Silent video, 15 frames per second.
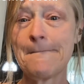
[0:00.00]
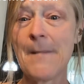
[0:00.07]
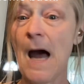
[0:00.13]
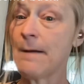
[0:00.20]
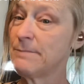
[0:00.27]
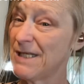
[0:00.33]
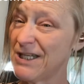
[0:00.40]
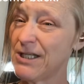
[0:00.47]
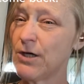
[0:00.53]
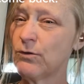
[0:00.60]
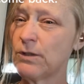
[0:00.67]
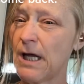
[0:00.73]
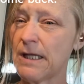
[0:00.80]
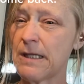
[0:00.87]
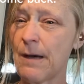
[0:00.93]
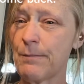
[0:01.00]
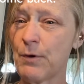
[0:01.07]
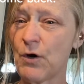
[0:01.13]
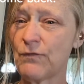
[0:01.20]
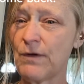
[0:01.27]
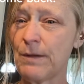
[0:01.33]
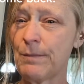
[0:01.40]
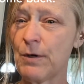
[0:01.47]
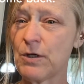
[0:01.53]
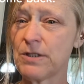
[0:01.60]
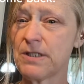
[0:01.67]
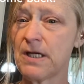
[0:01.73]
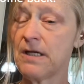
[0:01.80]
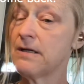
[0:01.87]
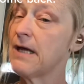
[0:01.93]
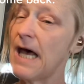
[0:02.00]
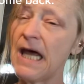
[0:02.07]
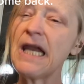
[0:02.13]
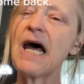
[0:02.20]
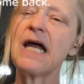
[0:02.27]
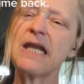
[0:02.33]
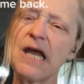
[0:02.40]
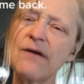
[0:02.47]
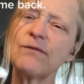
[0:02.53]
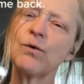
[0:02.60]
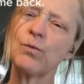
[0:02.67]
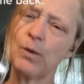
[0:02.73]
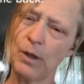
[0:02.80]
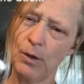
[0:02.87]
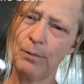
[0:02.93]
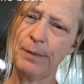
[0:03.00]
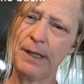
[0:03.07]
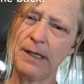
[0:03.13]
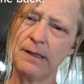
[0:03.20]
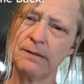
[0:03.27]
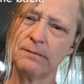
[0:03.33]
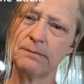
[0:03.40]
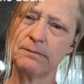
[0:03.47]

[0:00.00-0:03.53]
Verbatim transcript: I'm still not that perfect person, and I never will be.